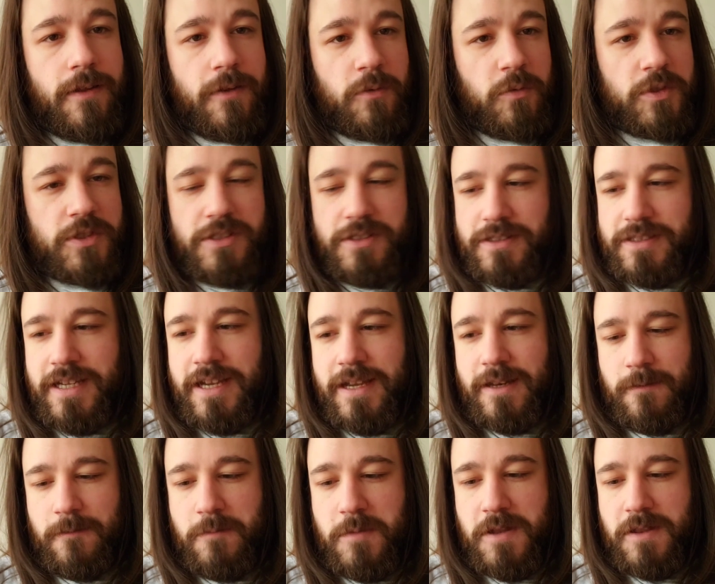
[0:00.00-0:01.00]
which has
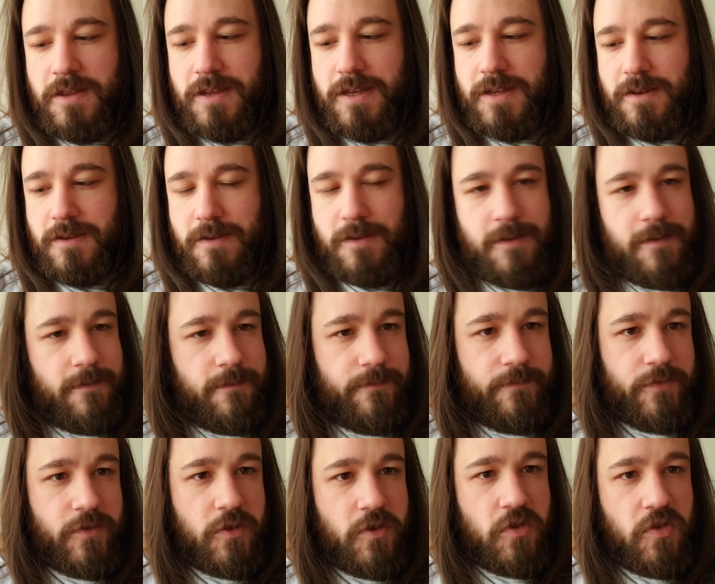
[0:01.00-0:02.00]
kind of been the
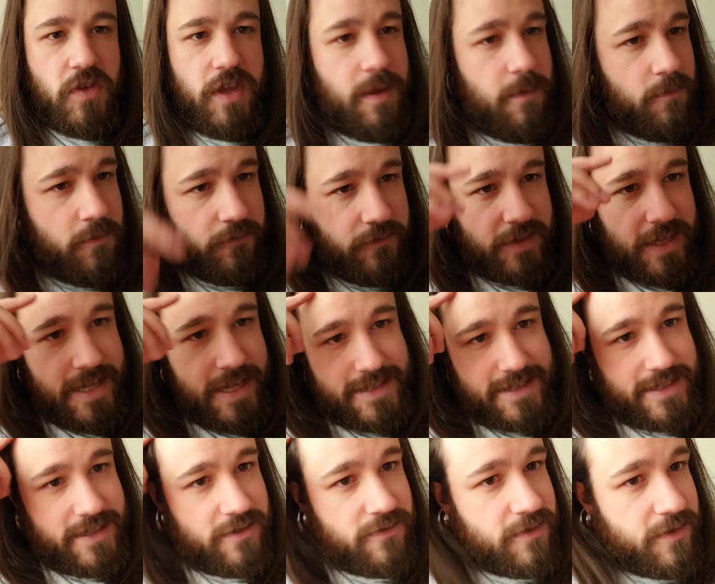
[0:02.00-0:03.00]
theme of
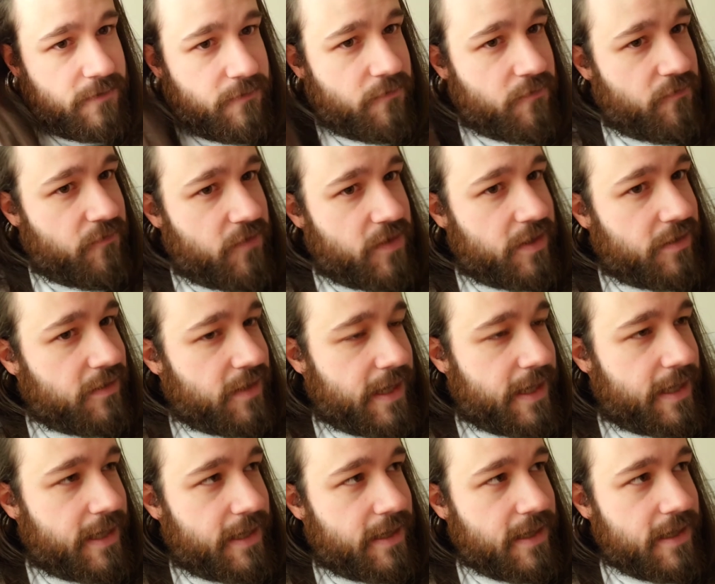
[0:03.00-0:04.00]
last year, I feel
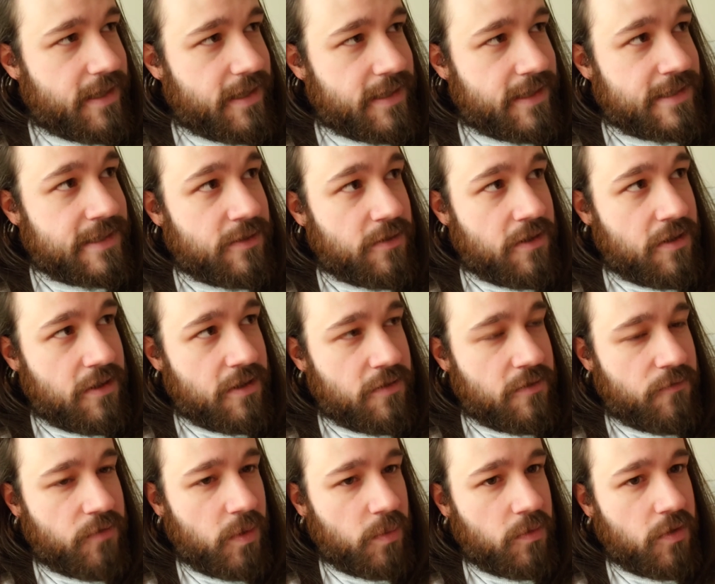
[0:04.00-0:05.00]
like. It's
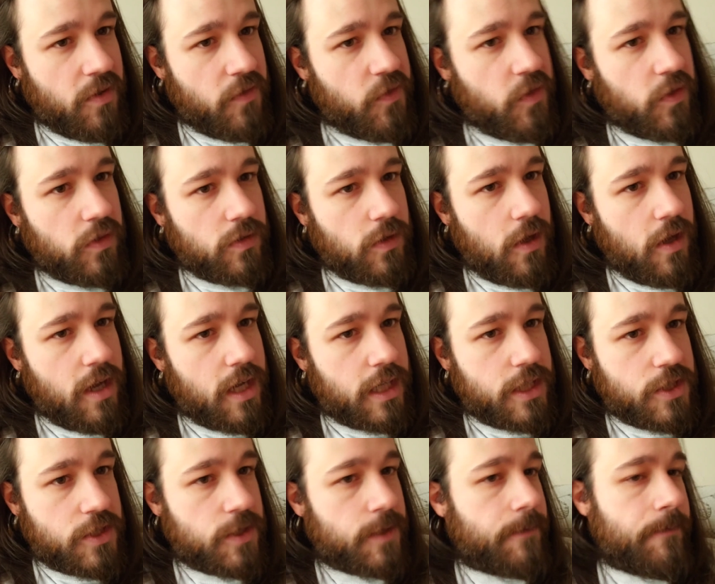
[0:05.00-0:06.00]
a film called The
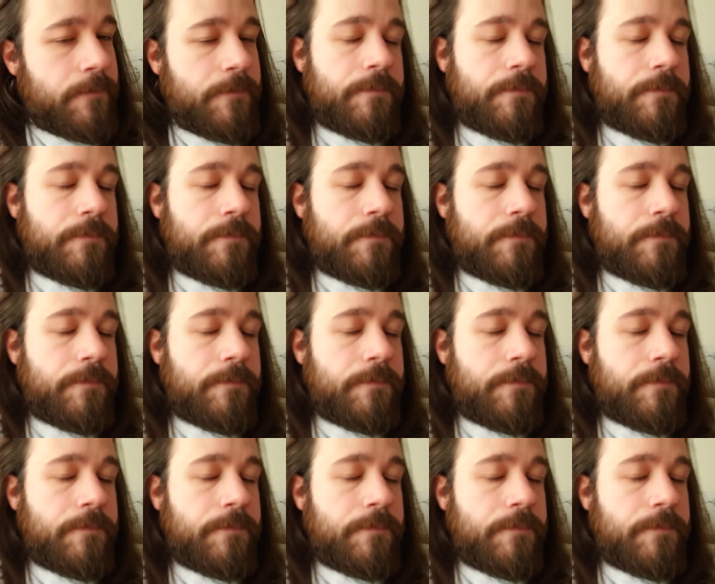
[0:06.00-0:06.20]
Lodge.